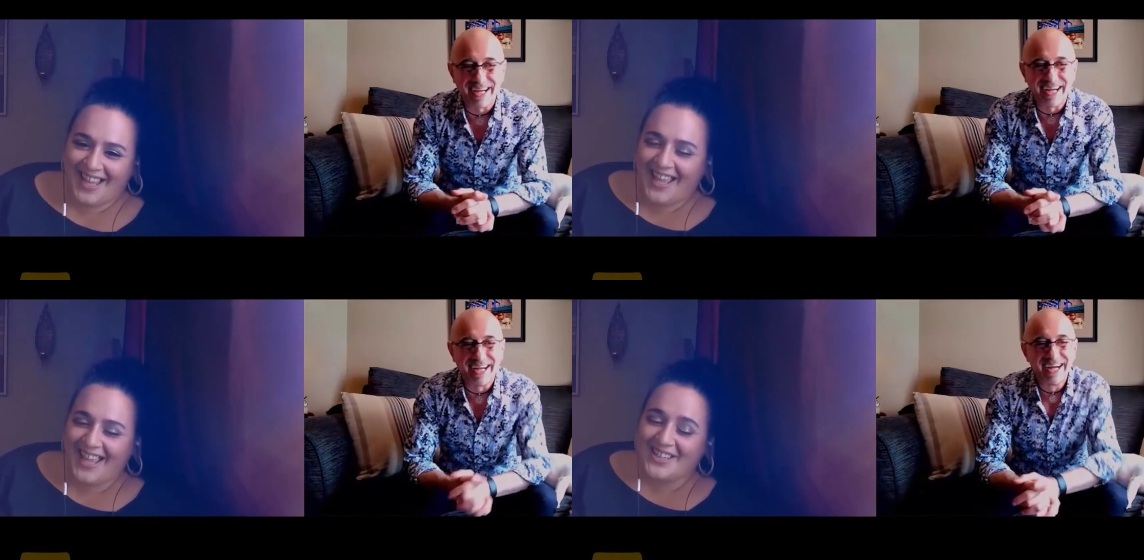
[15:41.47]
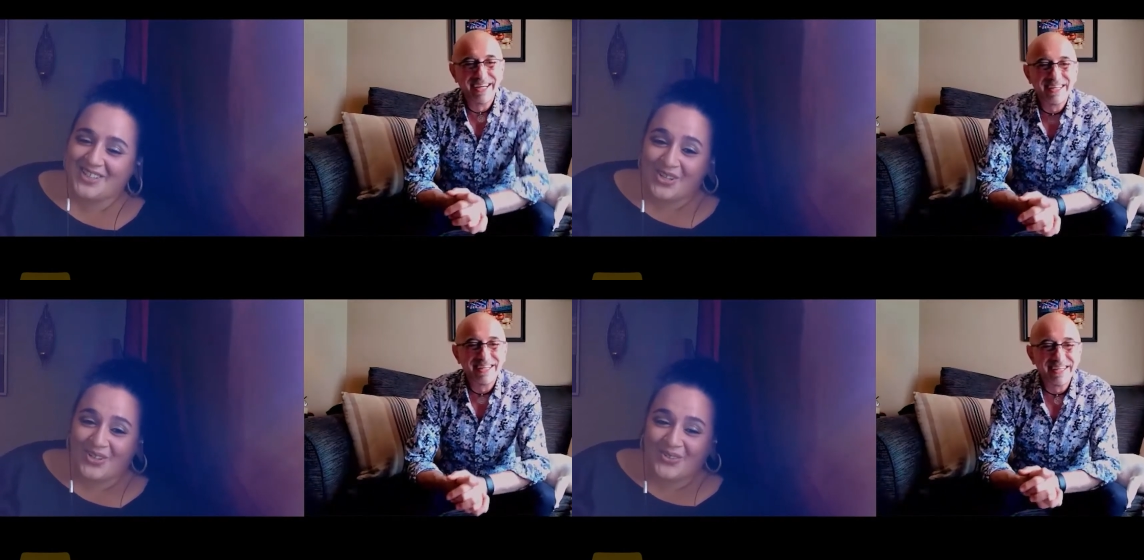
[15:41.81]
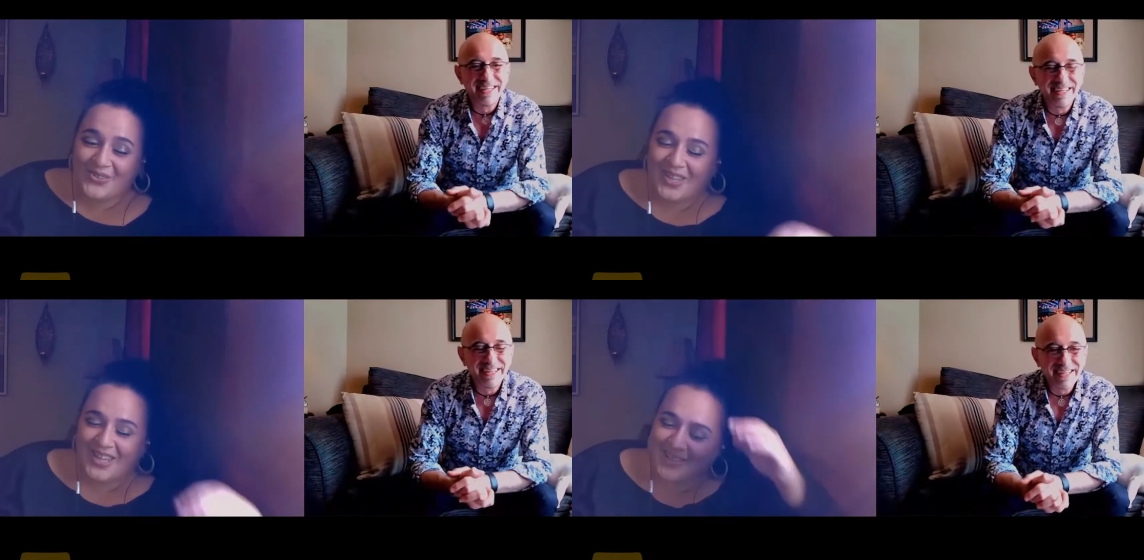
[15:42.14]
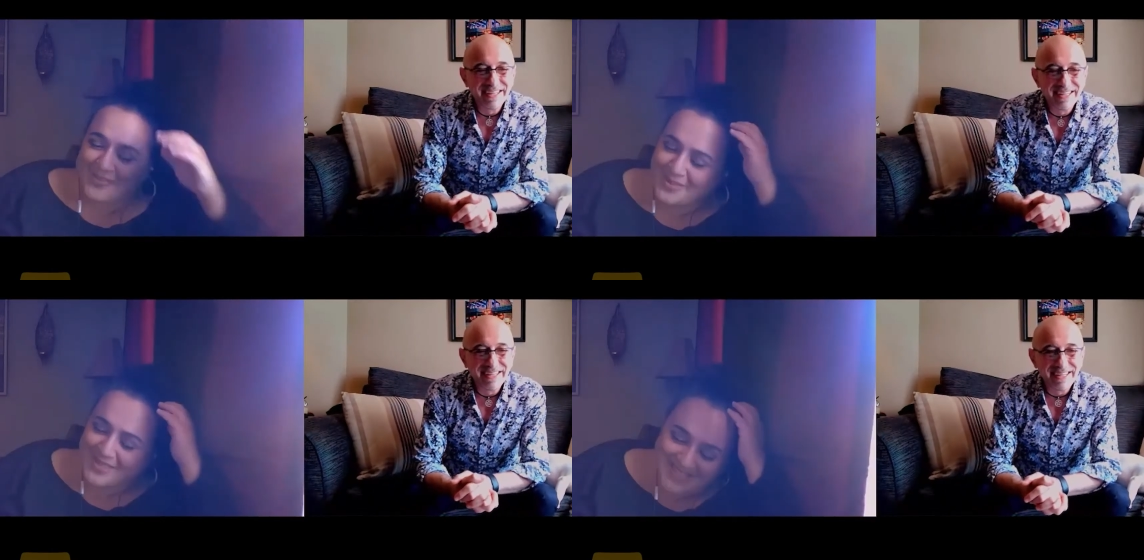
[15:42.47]
Speaker 1: I know it
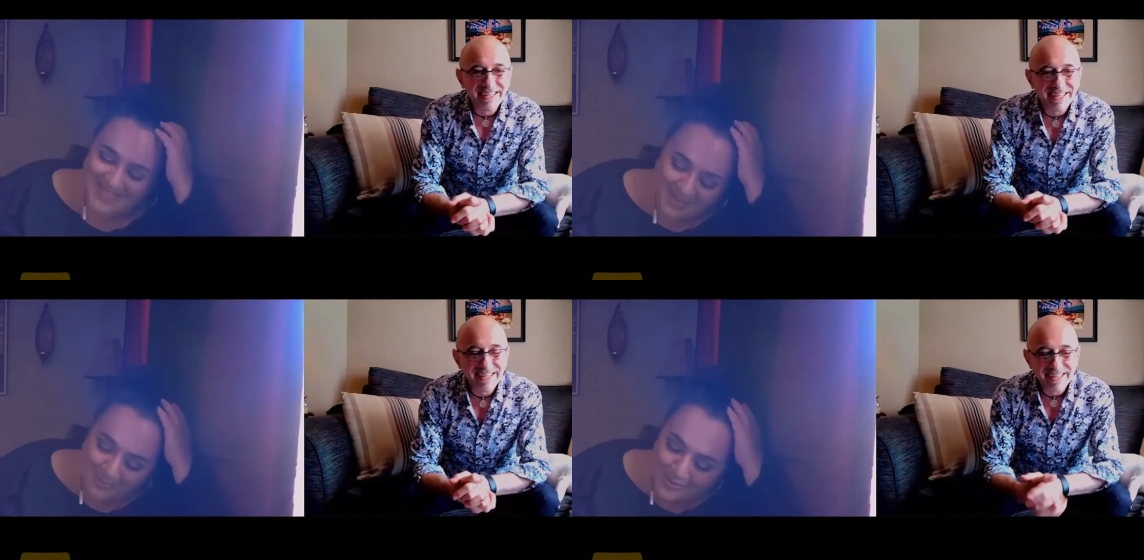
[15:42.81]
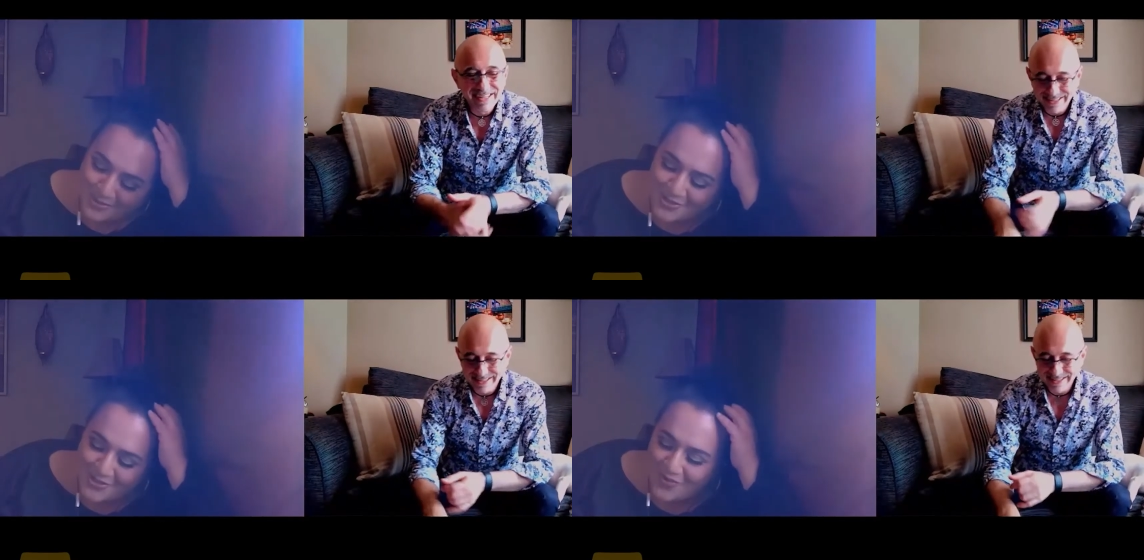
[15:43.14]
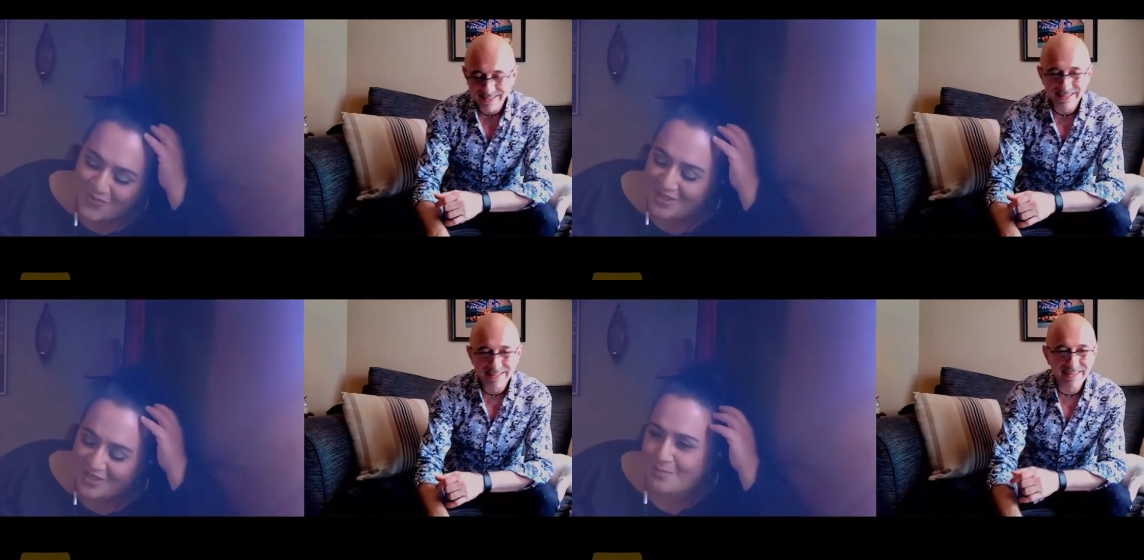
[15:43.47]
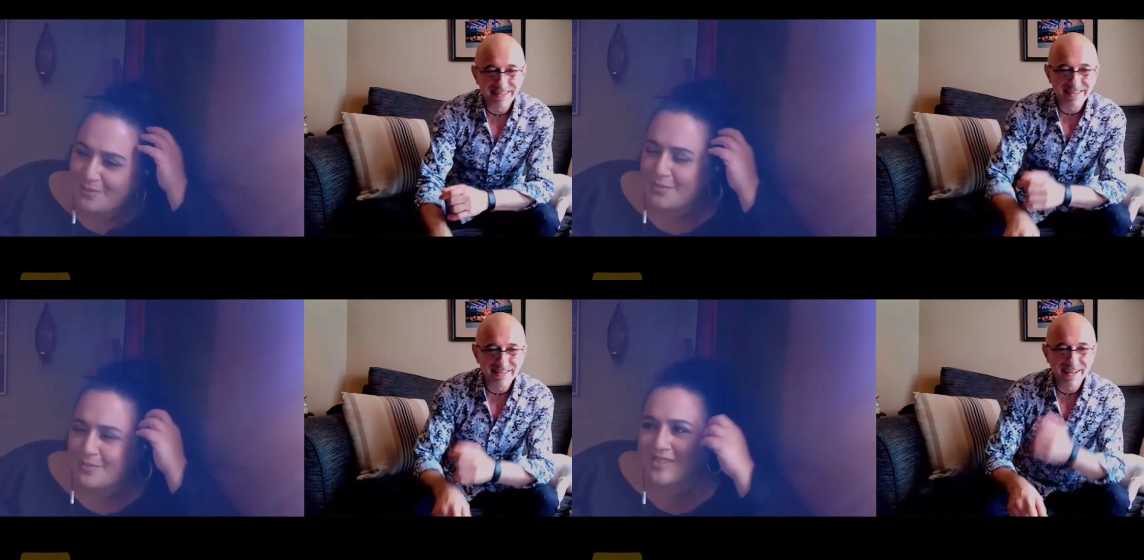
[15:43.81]
was it was so fun to
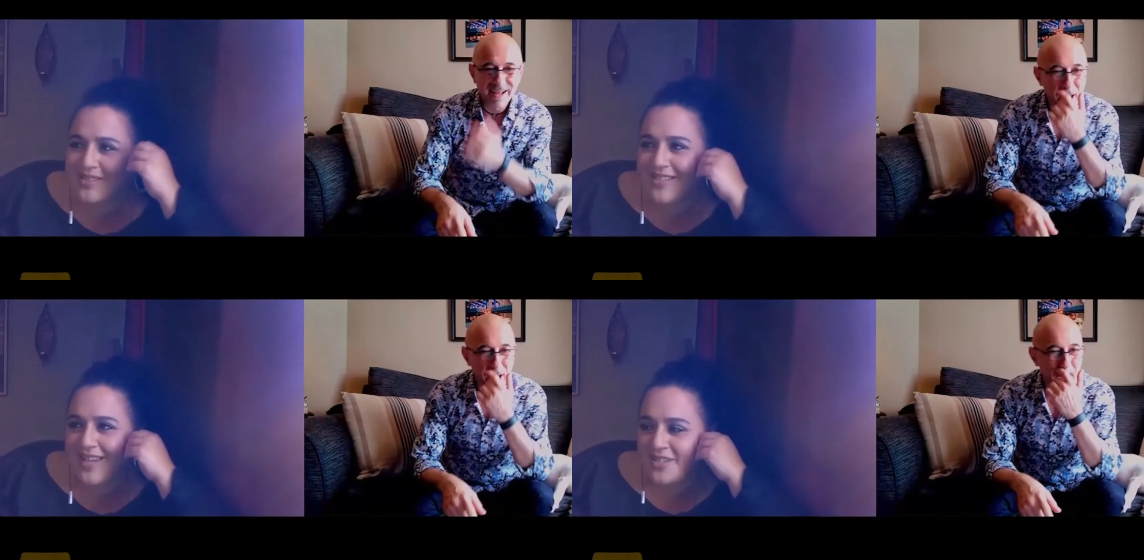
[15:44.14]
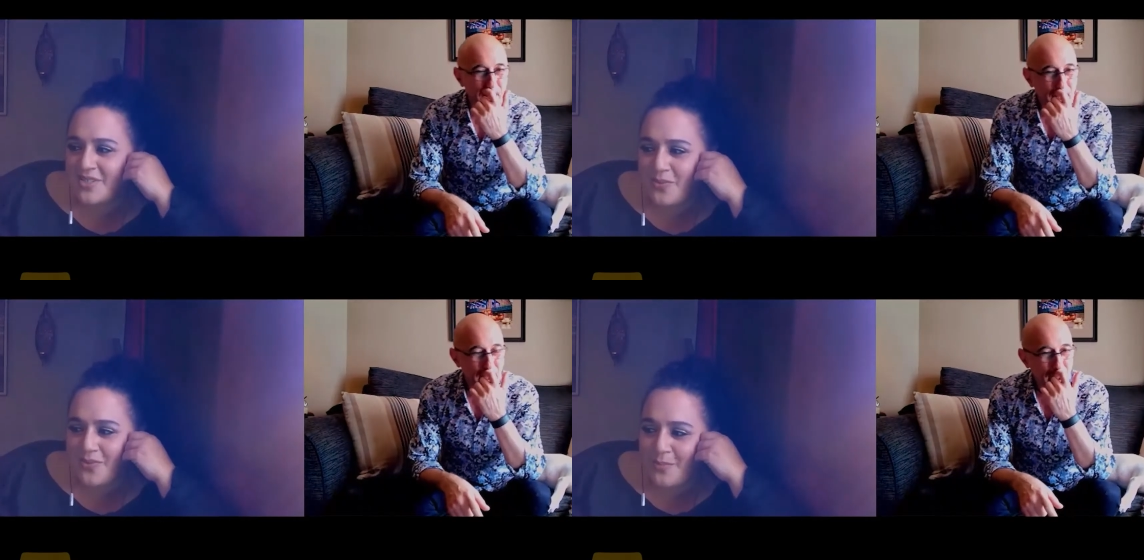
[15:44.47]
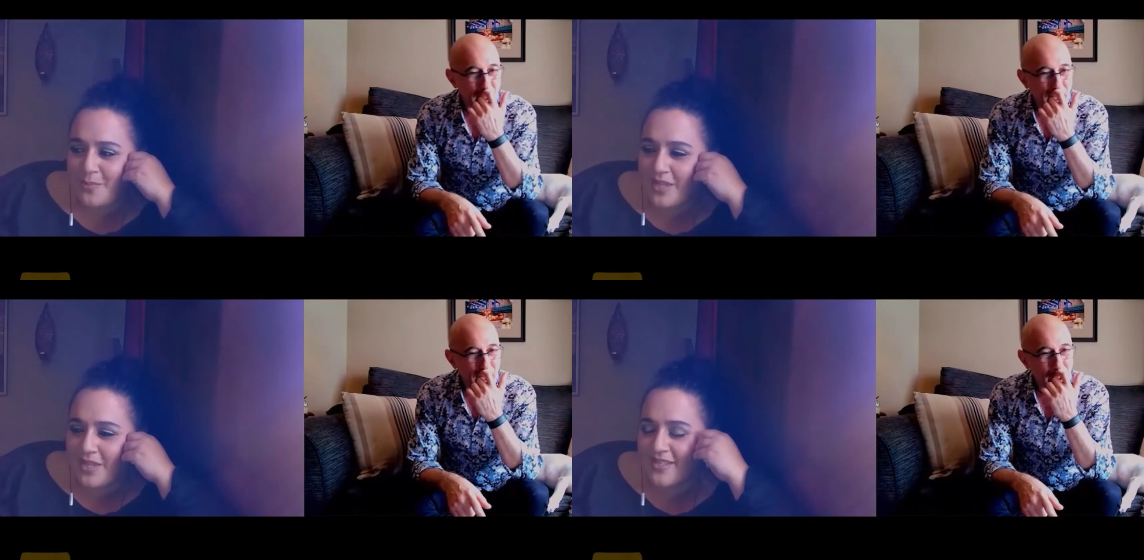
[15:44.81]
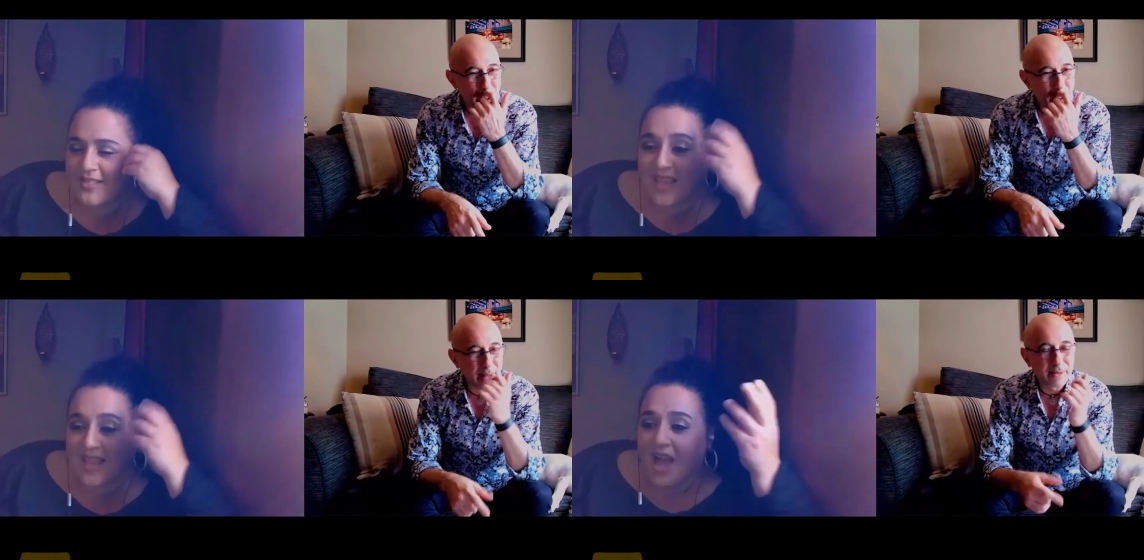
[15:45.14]
be able to dance with him
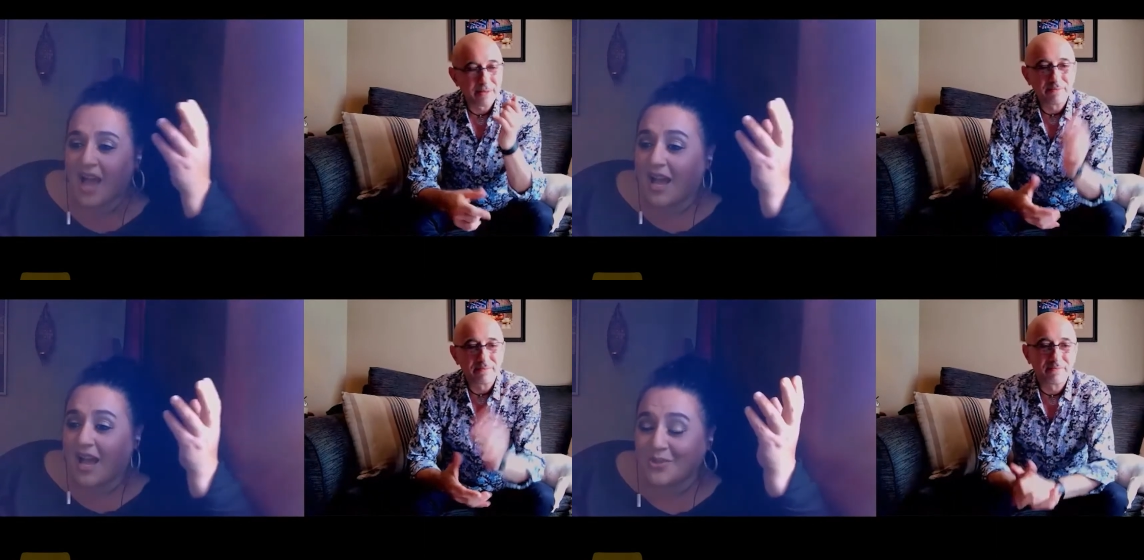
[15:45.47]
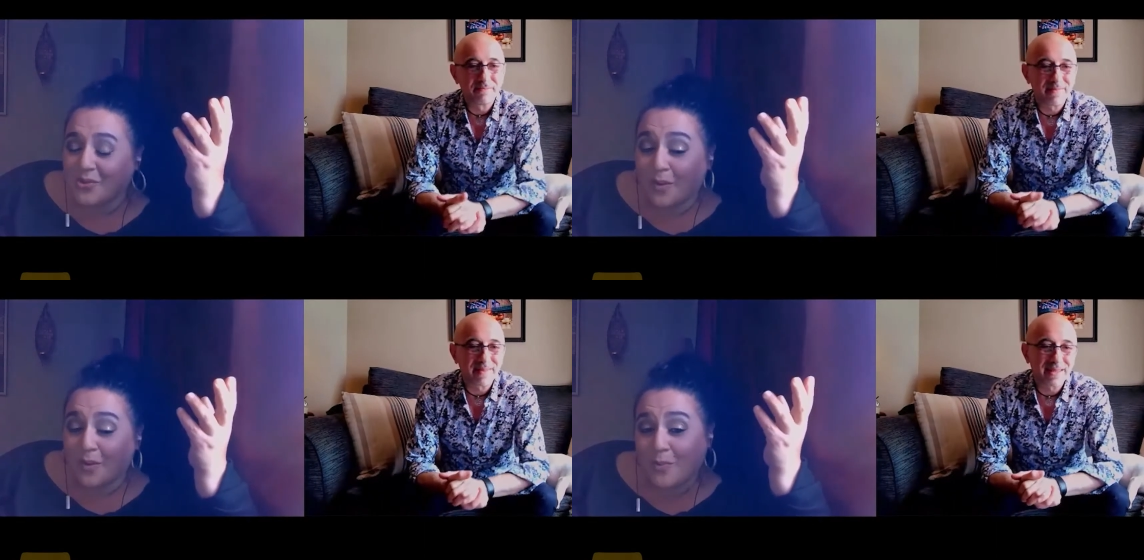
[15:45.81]
because I grew up